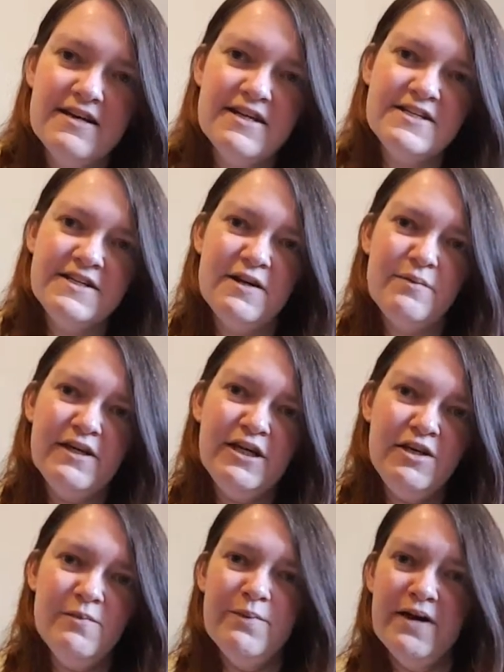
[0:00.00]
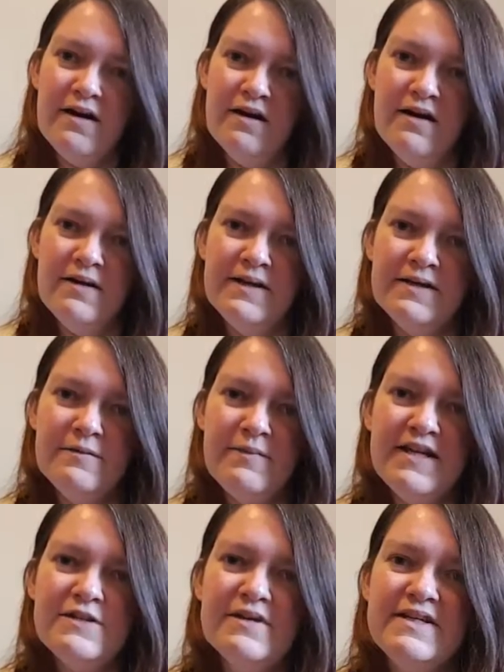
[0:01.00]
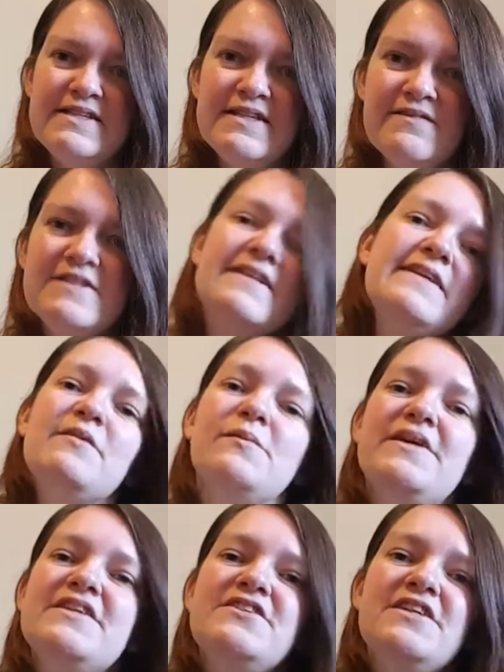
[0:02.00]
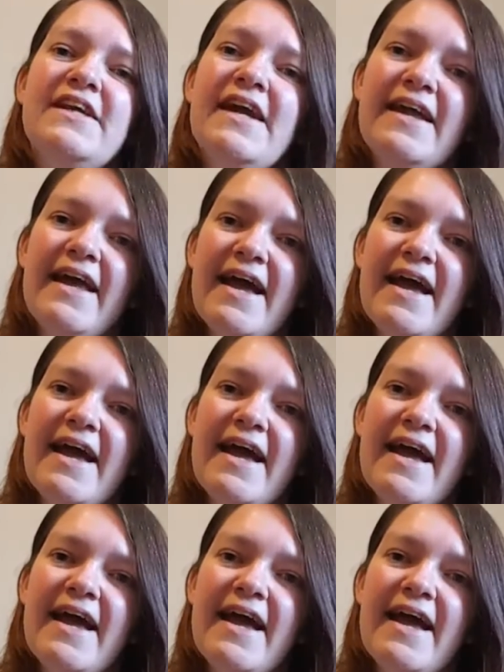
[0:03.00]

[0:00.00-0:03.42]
I don't know about you, but I'm going to make 2017 my best year yet,